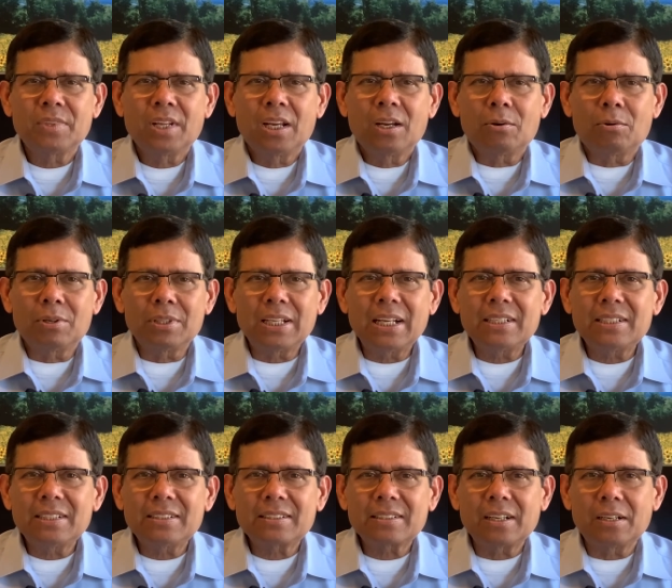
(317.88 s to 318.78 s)
when I
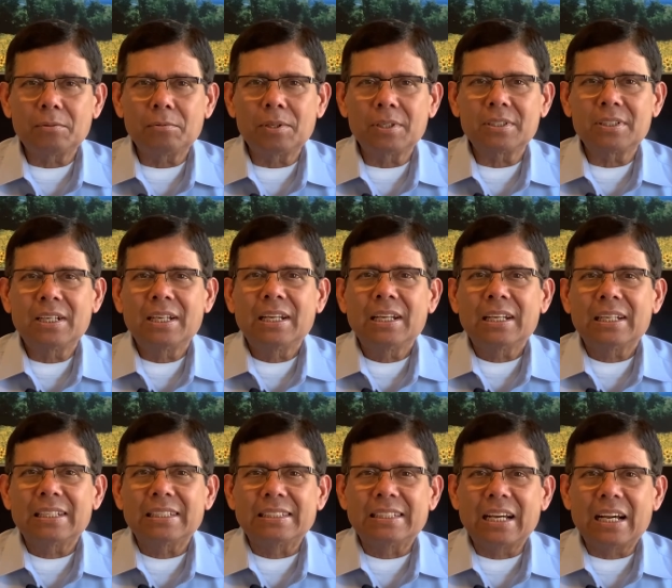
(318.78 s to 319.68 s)
discovered
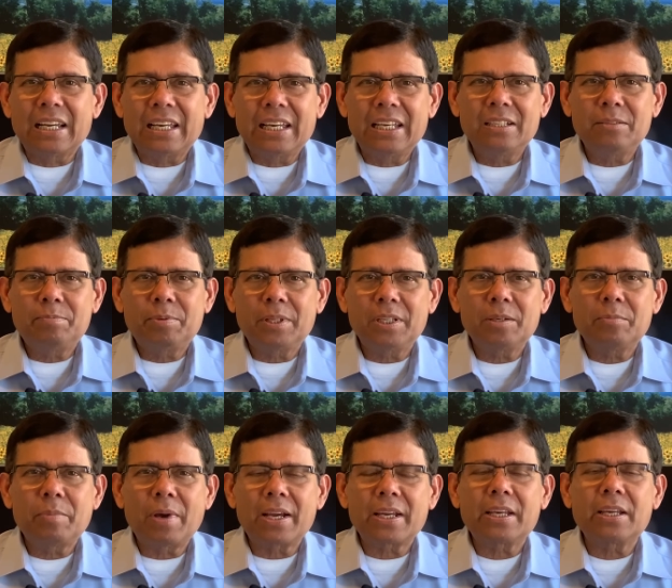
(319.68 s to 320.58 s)
the infinite
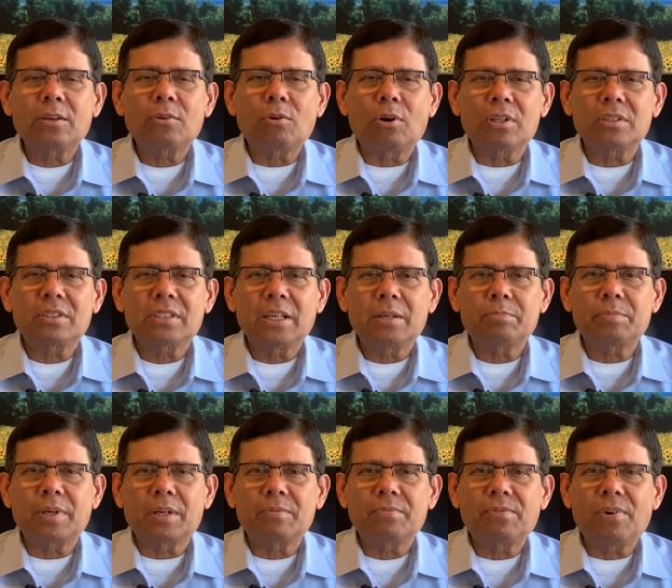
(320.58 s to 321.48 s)
banking concept
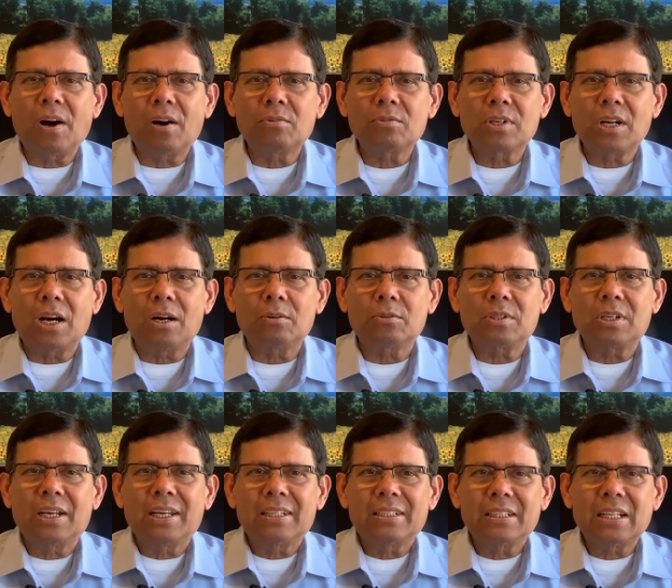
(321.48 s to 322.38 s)
and found out
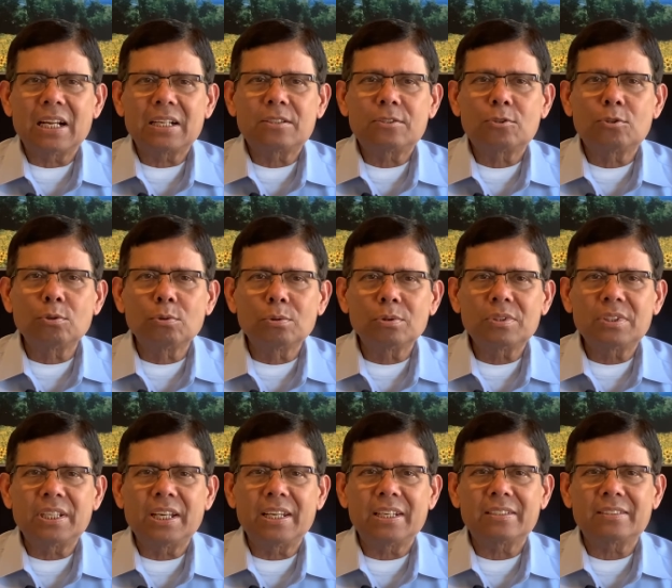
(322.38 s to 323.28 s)
that two
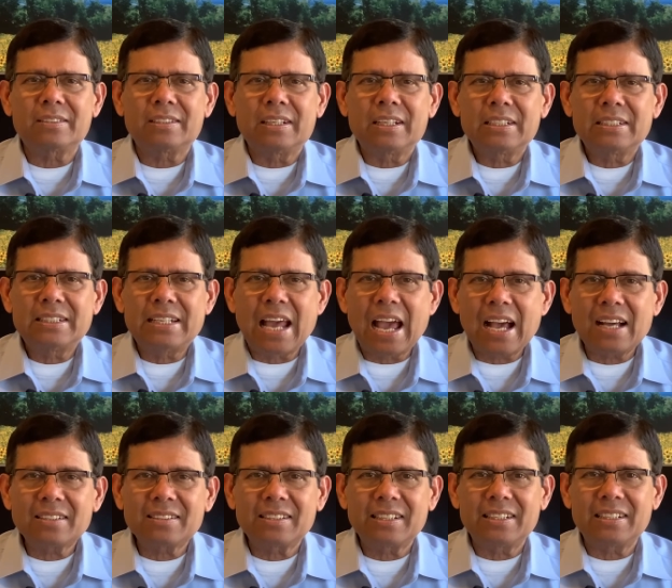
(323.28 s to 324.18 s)
things,
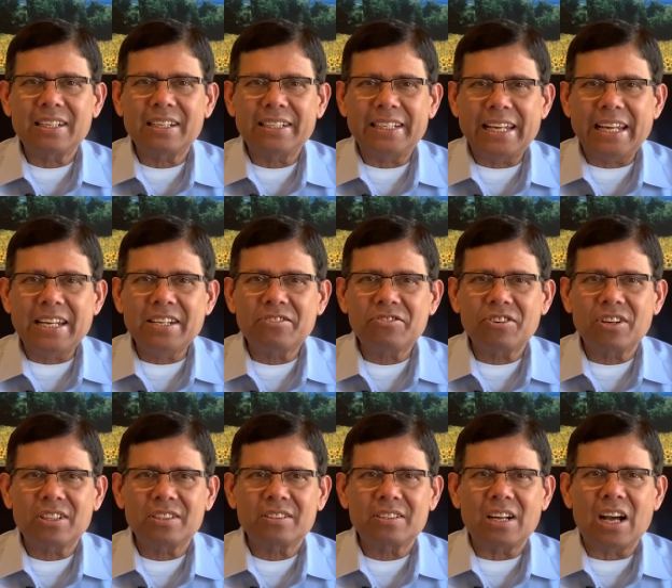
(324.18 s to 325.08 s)
taxes and
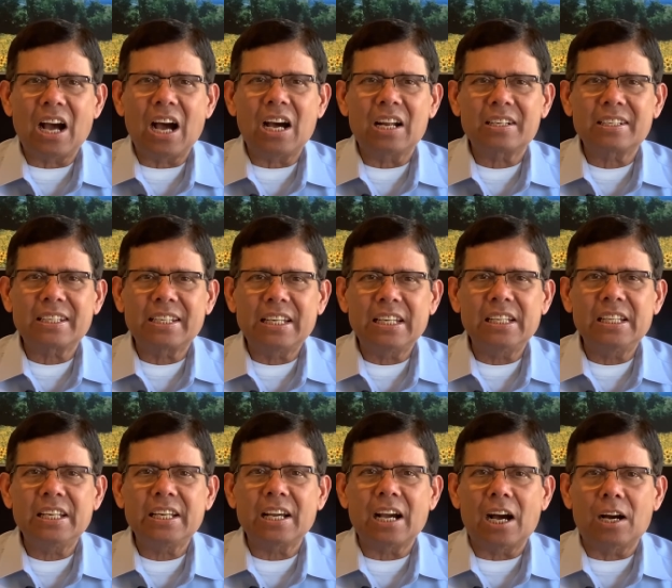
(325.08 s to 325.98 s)
interest, are
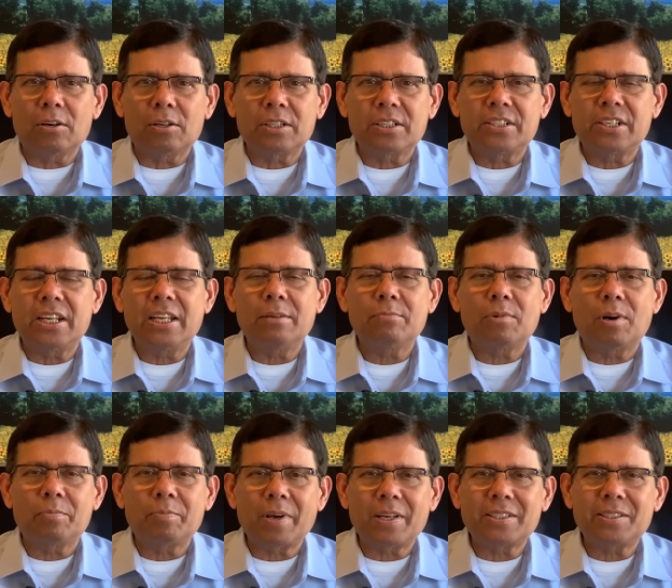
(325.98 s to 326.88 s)
killing our dream
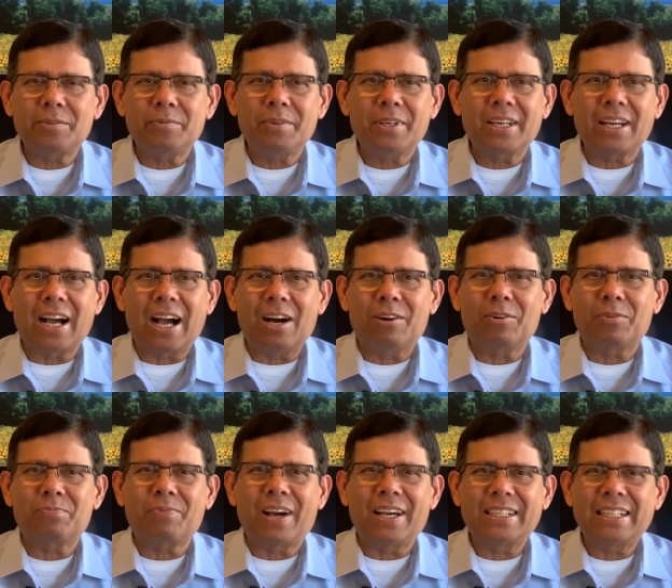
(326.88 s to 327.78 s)
of achieving our
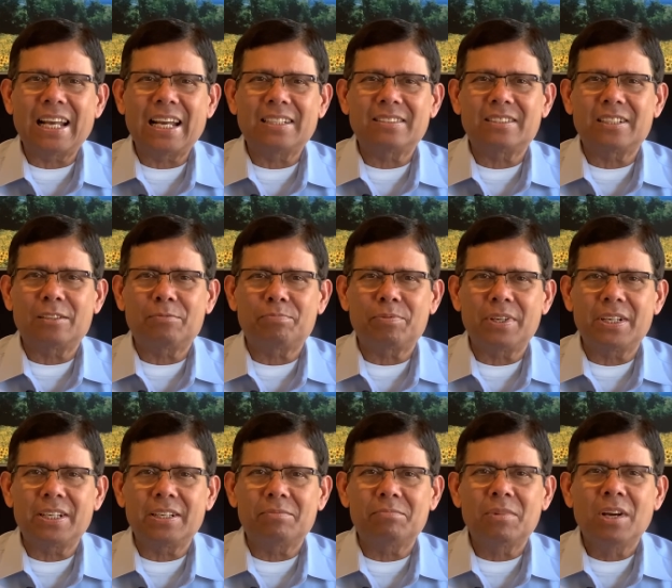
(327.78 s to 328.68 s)
financial
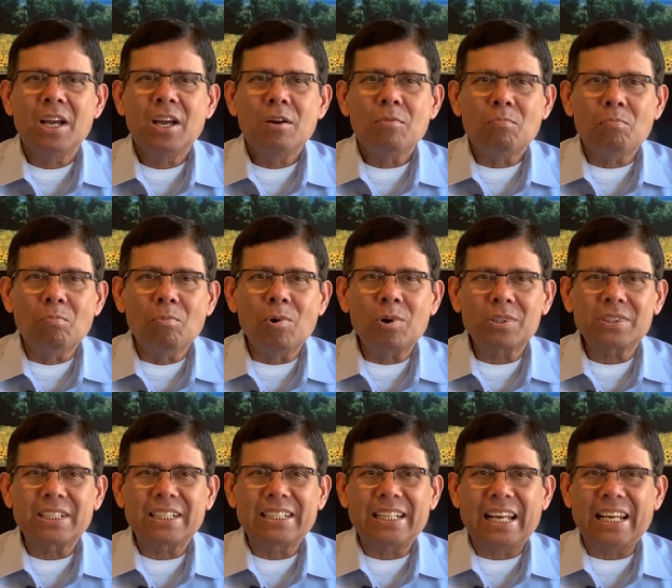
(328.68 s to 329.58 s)
freedom more
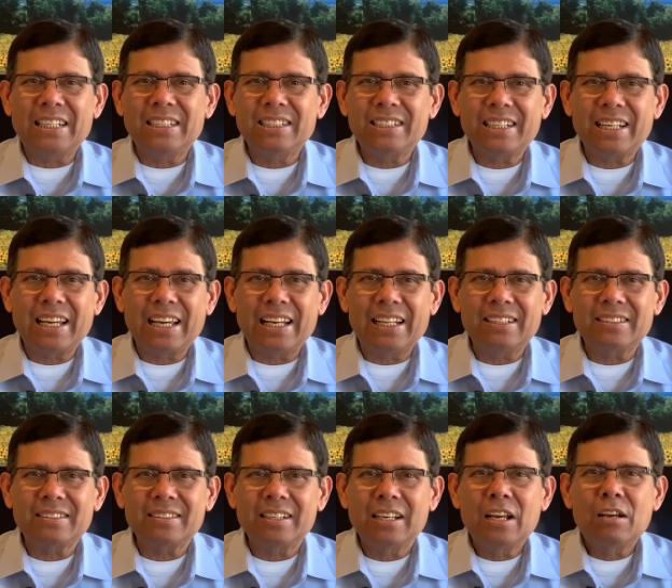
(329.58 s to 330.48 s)
than anything
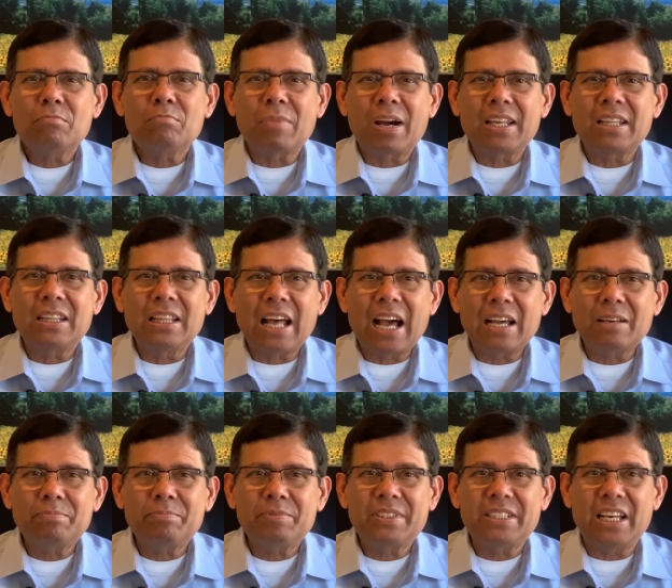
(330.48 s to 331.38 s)
else, my
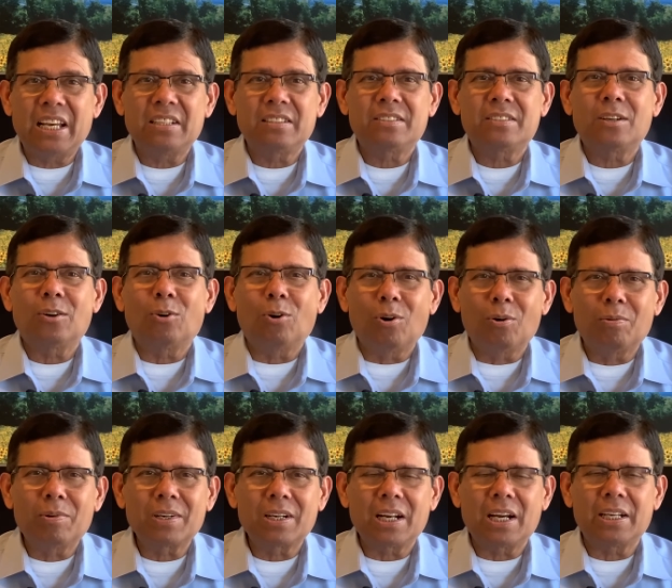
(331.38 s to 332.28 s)
life changed
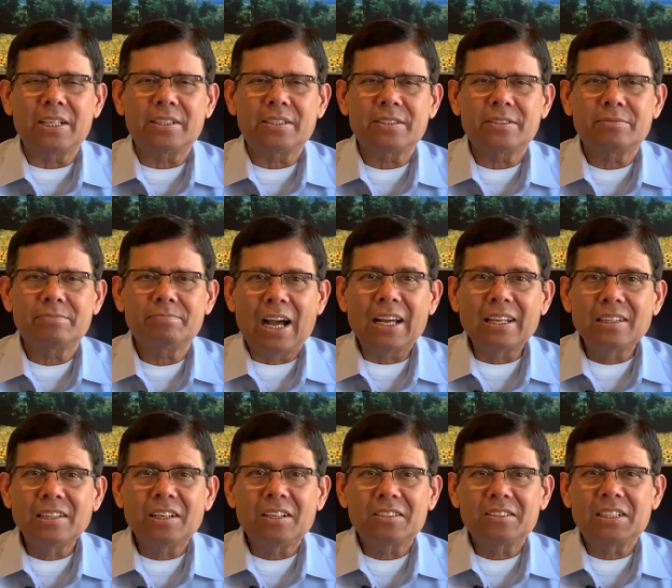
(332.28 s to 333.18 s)
overnight. I
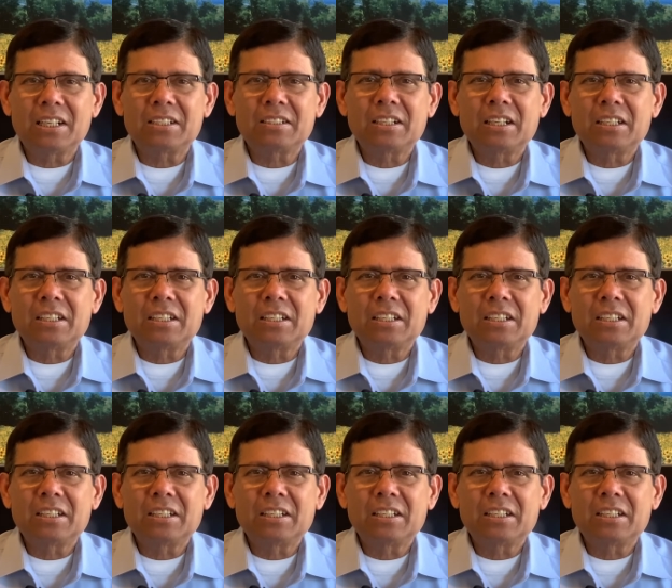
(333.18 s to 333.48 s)
learned that